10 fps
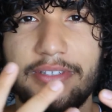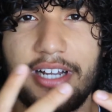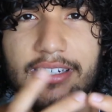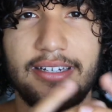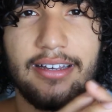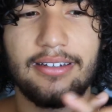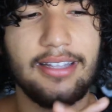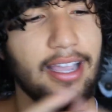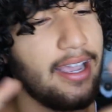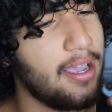projection held,
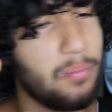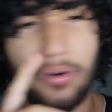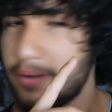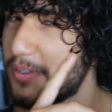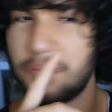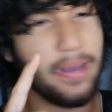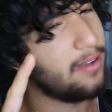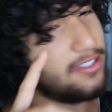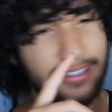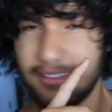and boy, I'm just
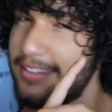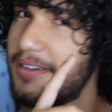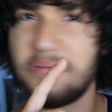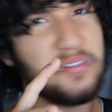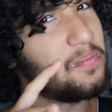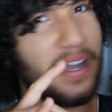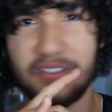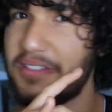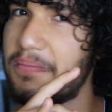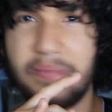bouncing
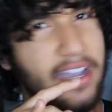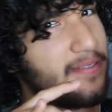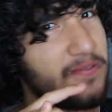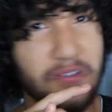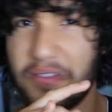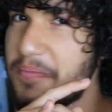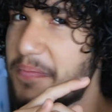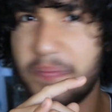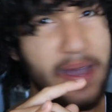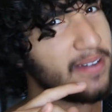back and forth
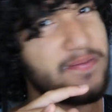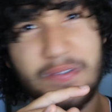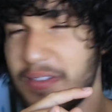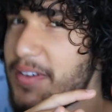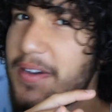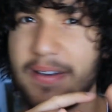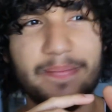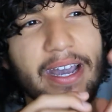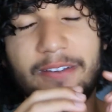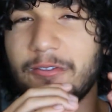
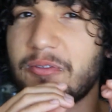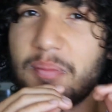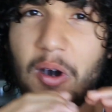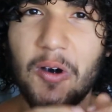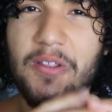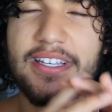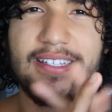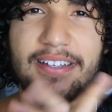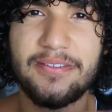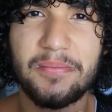from all
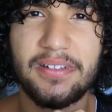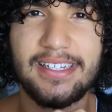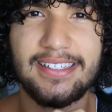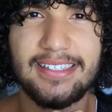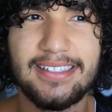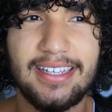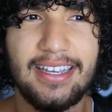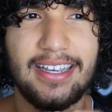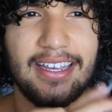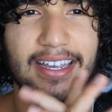these different places.
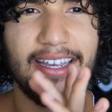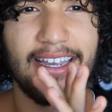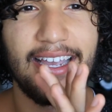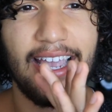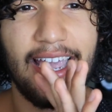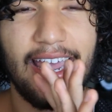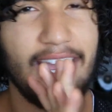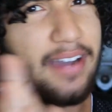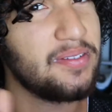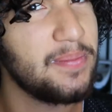And I
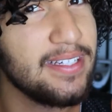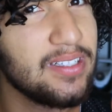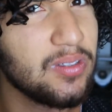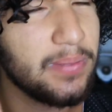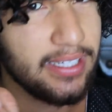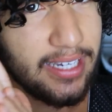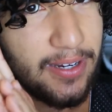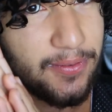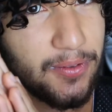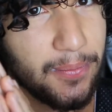have to be a little bit careful